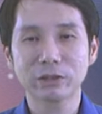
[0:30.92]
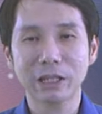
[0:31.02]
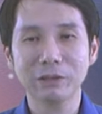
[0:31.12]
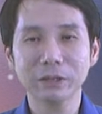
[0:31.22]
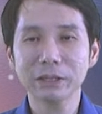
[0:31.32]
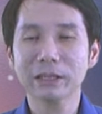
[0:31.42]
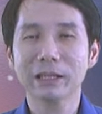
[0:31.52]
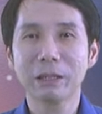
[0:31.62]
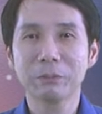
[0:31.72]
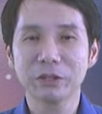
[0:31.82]
drivers,
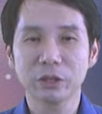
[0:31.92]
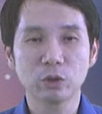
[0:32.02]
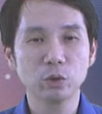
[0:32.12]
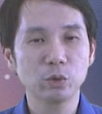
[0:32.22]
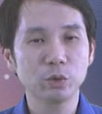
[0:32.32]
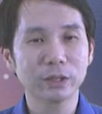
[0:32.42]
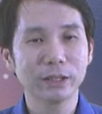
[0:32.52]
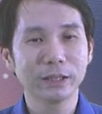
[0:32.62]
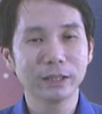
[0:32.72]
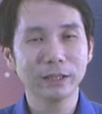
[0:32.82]
libraries and tools,
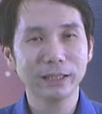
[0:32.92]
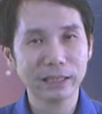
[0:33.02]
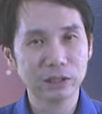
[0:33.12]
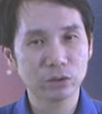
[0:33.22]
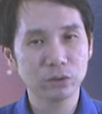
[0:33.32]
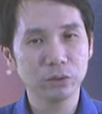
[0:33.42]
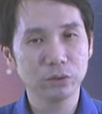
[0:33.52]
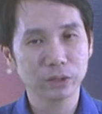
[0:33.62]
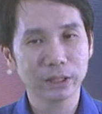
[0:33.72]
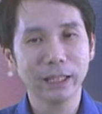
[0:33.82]
the next
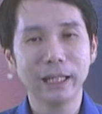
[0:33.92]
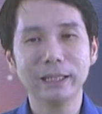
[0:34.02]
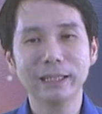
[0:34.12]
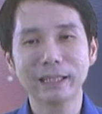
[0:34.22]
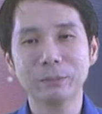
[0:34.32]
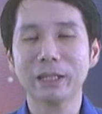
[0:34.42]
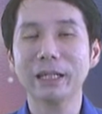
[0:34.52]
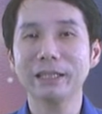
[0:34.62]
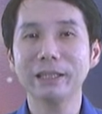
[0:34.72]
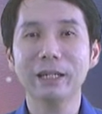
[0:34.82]
tools and Eclipse
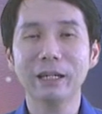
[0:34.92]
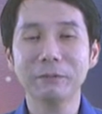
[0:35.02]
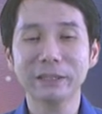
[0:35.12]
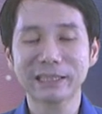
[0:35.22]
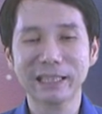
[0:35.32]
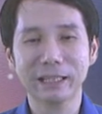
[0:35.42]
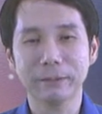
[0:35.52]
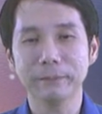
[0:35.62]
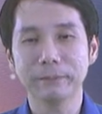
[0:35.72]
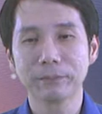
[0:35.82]
IDE have been set up.